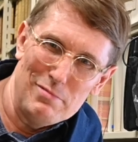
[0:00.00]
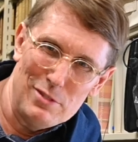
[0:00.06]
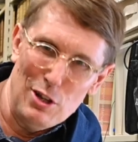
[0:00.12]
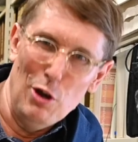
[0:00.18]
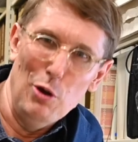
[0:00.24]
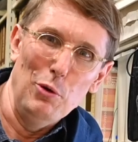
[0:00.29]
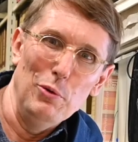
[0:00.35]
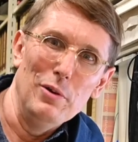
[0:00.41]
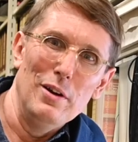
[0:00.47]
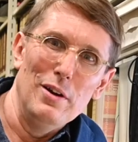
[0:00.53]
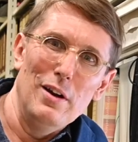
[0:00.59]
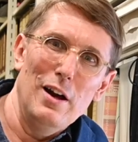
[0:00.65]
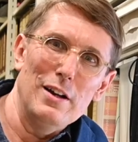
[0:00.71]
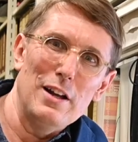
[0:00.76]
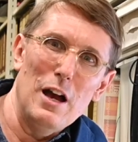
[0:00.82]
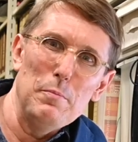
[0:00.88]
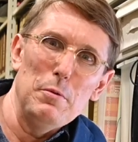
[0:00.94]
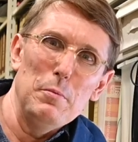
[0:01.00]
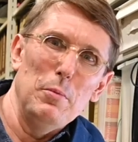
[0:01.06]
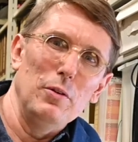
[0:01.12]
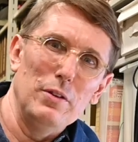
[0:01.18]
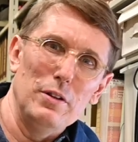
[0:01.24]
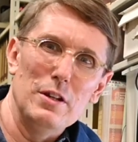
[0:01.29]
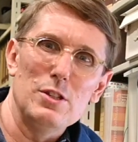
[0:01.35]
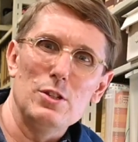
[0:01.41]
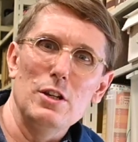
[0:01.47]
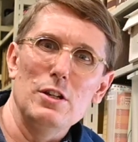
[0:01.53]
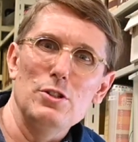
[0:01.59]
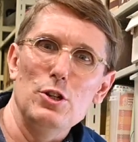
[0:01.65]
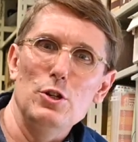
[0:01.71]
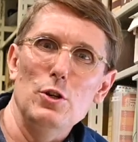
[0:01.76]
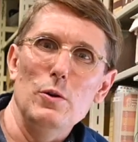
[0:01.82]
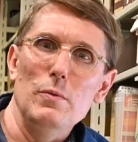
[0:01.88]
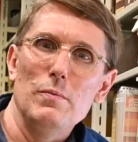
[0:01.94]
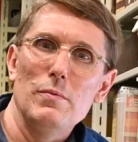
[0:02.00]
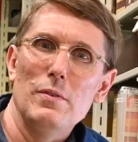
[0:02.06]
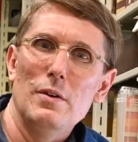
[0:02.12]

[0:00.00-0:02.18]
Go. I can't be bothered listening to you.